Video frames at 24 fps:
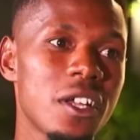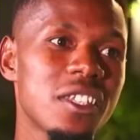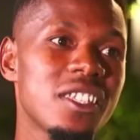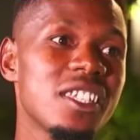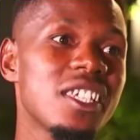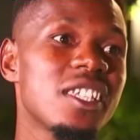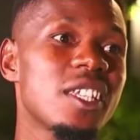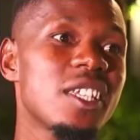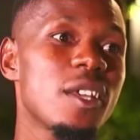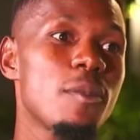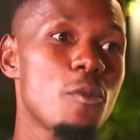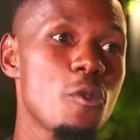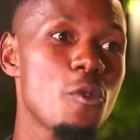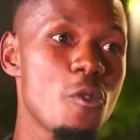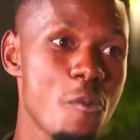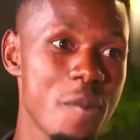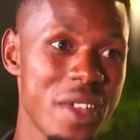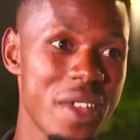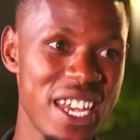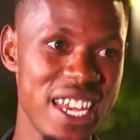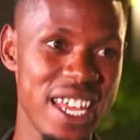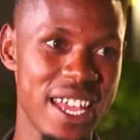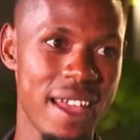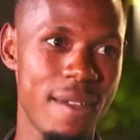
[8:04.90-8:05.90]
The same
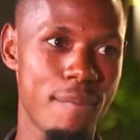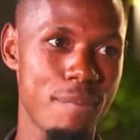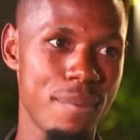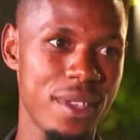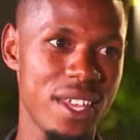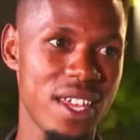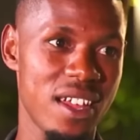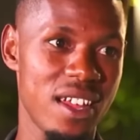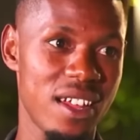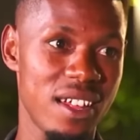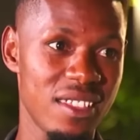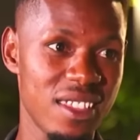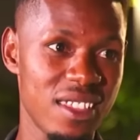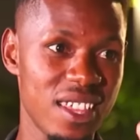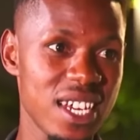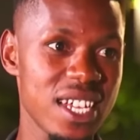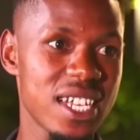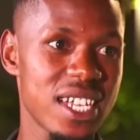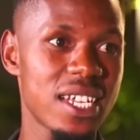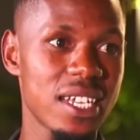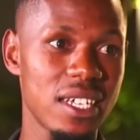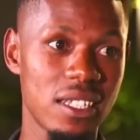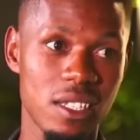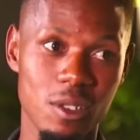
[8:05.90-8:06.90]
woman niambia. Three
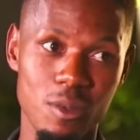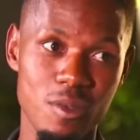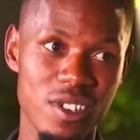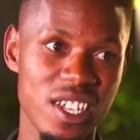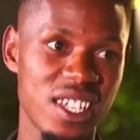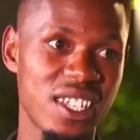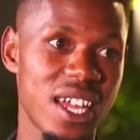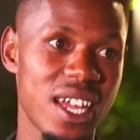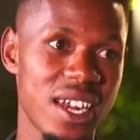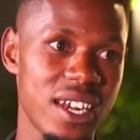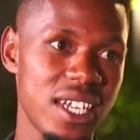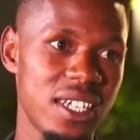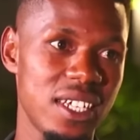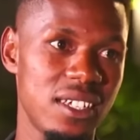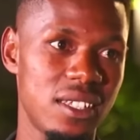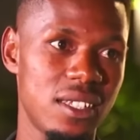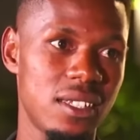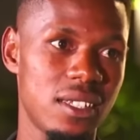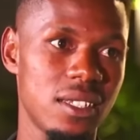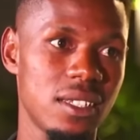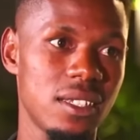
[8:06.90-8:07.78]
kids unaweza raise.